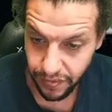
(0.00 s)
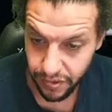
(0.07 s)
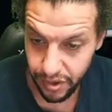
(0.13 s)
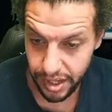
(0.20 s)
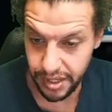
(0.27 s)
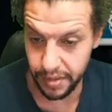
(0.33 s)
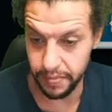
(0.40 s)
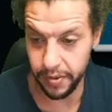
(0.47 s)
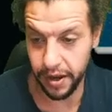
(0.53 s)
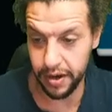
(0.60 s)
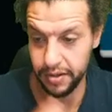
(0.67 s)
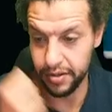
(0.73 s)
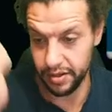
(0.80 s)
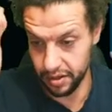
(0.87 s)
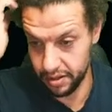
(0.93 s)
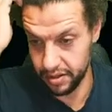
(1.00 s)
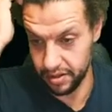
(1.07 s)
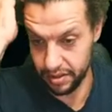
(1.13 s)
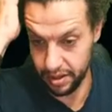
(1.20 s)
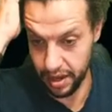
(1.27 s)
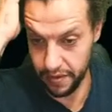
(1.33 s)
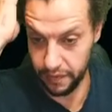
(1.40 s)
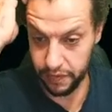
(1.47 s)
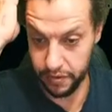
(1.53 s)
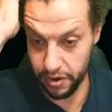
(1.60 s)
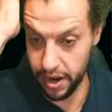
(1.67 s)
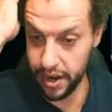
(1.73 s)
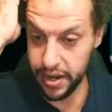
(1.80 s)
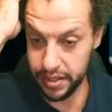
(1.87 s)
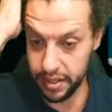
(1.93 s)
they have crazy players, guys. They have
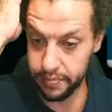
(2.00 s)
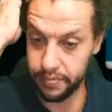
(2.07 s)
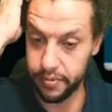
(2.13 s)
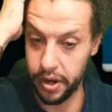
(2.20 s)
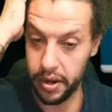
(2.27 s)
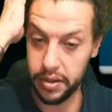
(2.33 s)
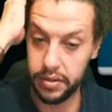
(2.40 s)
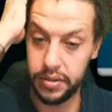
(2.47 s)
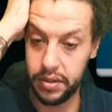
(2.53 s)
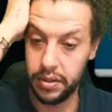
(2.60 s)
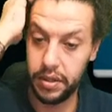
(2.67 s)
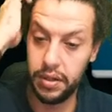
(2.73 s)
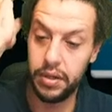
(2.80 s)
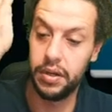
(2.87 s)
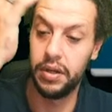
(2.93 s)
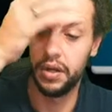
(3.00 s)
crazy players.